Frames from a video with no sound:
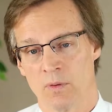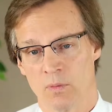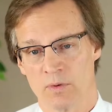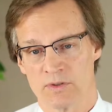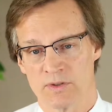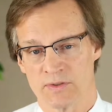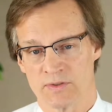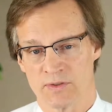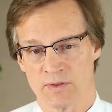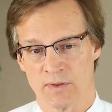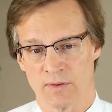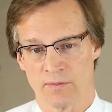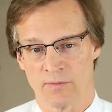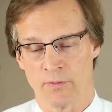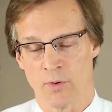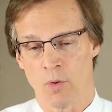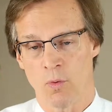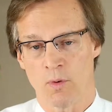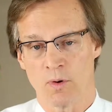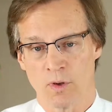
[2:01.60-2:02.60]
which is the
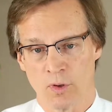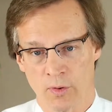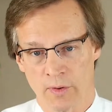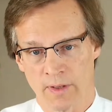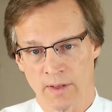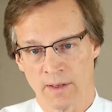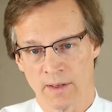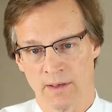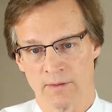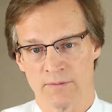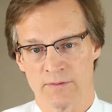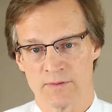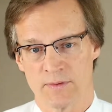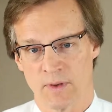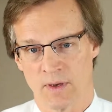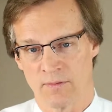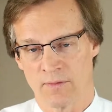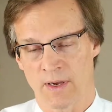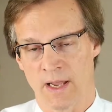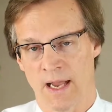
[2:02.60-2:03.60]
forward-looking
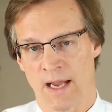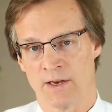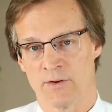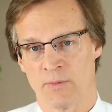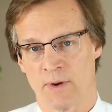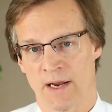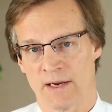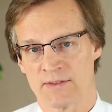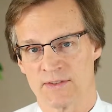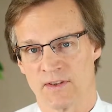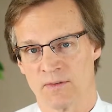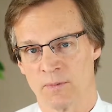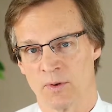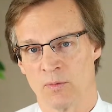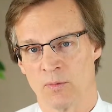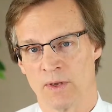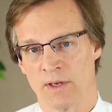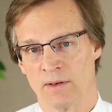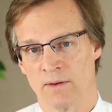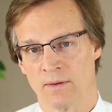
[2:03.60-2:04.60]
of contracts that have
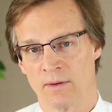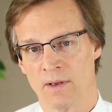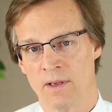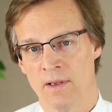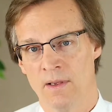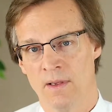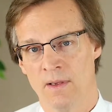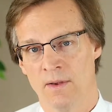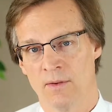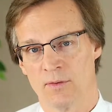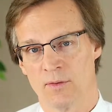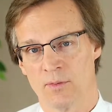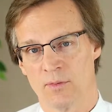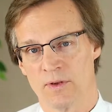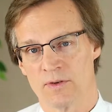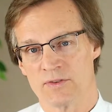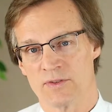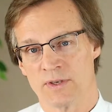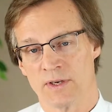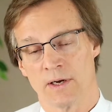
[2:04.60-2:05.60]
been written through
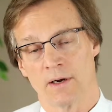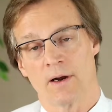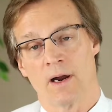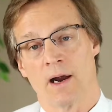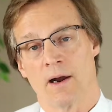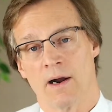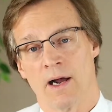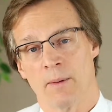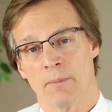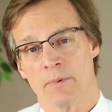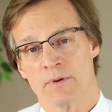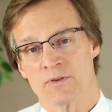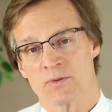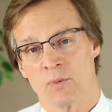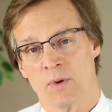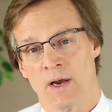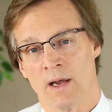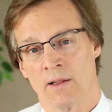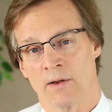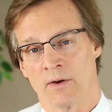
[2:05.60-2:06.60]
this year, are up as
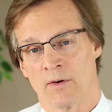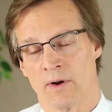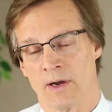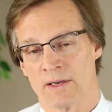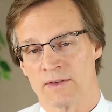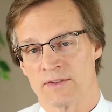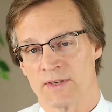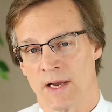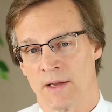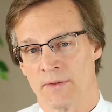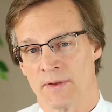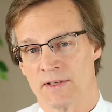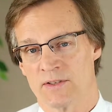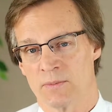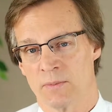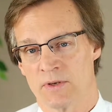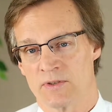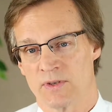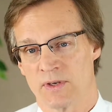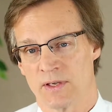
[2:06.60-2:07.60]
well across
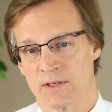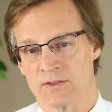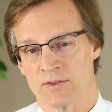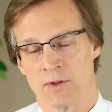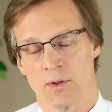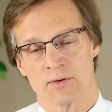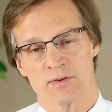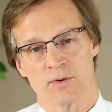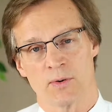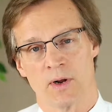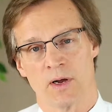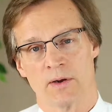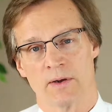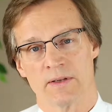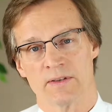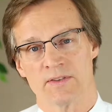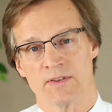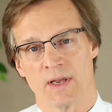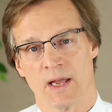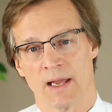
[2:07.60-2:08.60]
Southeast Michigan. So those are all
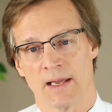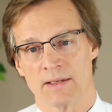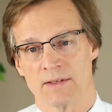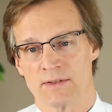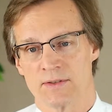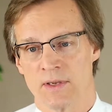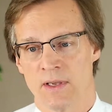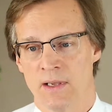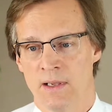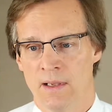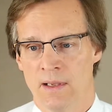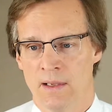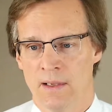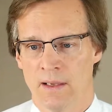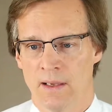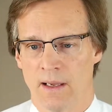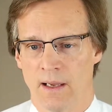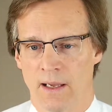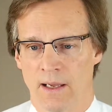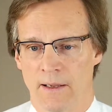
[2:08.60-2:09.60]
good signs.
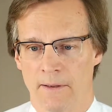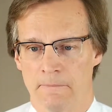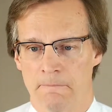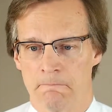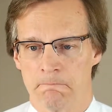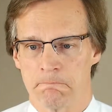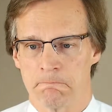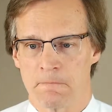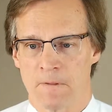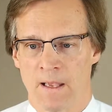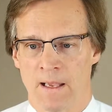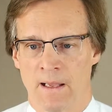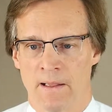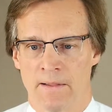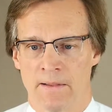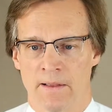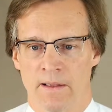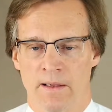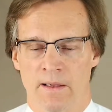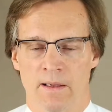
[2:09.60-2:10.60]

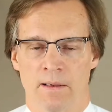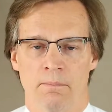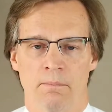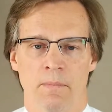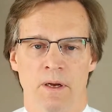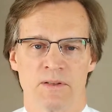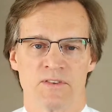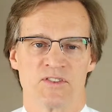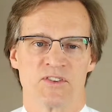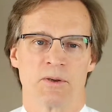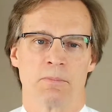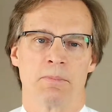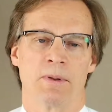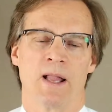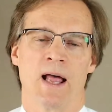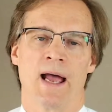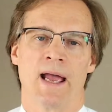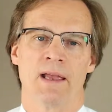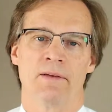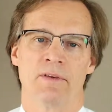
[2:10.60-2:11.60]
And the month's
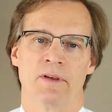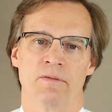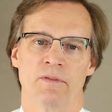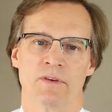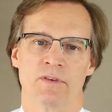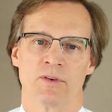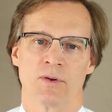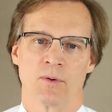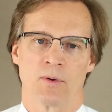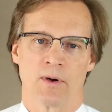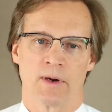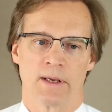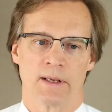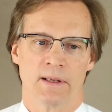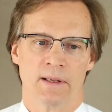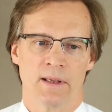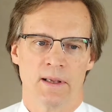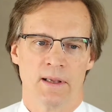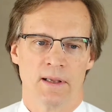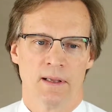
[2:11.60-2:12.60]
supply of inventory,
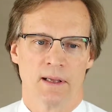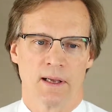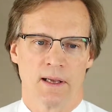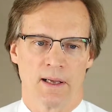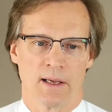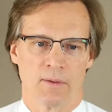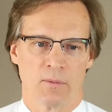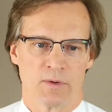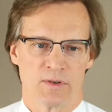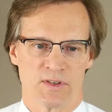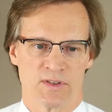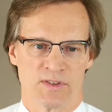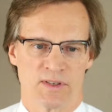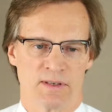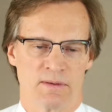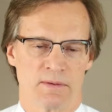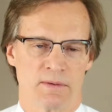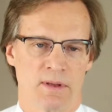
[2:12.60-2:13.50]
which is a